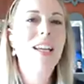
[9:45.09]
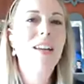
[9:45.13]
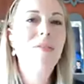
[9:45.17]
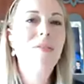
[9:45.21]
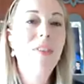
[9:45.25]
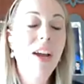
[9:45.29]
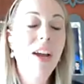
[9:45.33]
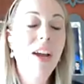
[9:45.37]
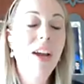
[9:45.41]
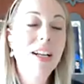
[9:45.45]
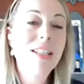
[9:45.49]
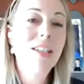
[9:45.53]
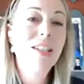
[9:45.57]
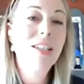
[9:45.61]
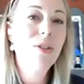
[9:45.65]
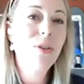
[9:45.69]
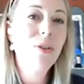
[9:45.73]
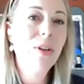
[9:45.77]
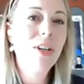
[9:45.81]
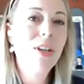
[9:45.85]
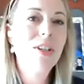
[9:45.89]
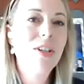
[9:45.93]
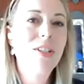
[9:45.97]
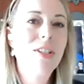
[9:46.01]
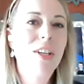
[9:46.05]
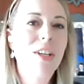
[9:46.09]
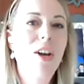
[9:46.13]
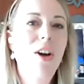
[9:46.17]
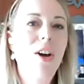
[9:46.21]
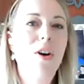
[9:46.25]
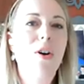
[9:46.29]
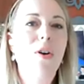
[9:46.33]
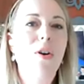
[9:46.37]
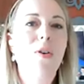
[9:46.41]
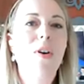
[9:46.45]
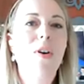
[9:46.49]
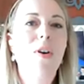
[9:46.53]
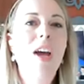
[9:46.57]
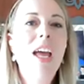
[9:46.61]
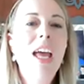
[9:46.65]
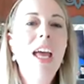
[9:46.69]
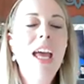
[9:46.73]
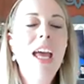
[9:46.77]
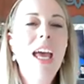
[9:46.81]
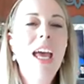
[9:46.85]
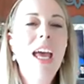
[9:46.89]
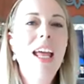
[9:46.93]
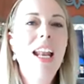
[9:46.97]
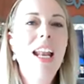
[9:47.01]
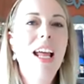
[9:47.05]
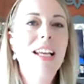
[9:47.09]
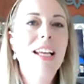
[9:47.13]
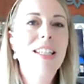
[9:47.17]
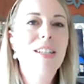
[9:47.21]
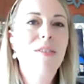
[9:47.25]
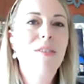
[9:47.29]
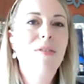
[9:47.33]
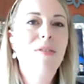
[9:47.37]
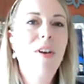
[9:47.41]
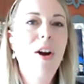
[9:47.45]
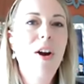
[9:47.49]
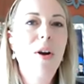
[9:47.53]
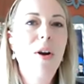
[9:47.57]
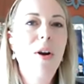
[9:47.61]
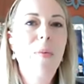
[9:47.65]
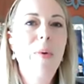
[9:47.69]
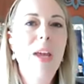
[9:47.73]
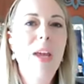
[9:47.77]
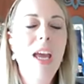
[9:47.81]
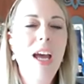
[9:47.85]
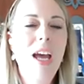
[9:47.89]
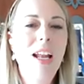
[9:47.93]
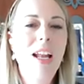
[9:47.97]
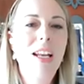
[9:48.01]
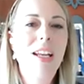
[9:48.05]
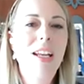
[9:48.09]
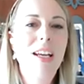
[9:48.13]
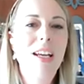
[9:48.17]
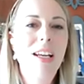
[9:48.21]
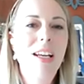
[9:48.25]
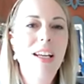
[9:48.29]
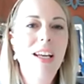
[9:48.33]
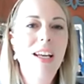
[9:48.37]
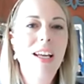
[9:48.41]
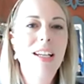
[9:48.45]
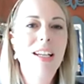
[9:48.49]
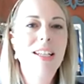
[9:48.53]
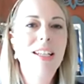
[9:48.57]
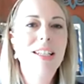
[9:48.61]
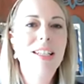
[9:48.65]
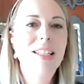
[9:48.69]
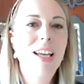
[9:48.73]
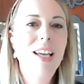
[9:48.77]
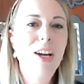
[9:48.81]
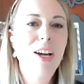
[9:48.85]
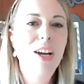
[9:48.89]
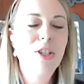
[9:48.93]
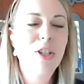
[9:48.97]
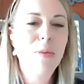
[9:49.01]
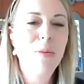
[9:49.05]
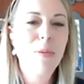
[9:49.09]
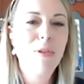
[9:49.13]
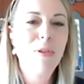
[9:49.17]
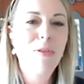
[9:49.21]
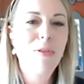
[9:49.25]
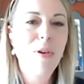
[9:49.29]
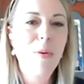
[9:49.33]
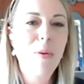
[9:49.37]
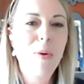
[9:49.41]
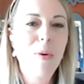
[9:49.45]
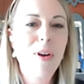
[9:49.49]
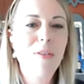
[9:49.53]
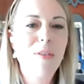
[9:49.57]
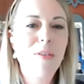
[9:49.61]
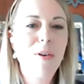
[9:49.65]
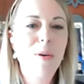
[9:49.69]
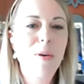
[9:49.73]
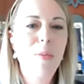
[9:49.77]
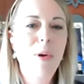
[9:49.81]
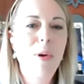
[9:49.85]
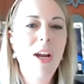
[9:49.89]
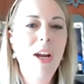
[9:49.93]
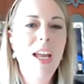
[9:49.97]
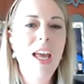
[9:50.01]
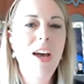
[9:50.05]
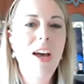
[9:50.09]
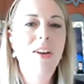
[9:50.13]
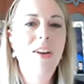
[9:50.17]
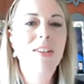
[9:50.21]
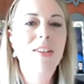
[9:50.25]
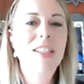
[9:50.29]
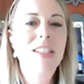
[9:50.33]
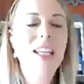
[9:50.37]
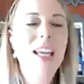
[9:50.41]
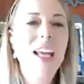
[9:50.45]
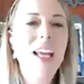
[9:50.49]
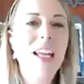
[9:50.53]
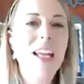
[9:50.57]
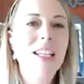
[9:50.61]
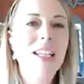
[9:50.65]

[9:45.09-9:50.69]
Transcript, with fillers: And in fact, two years ago at SFR, we had a, a discussion before one of her breakouts.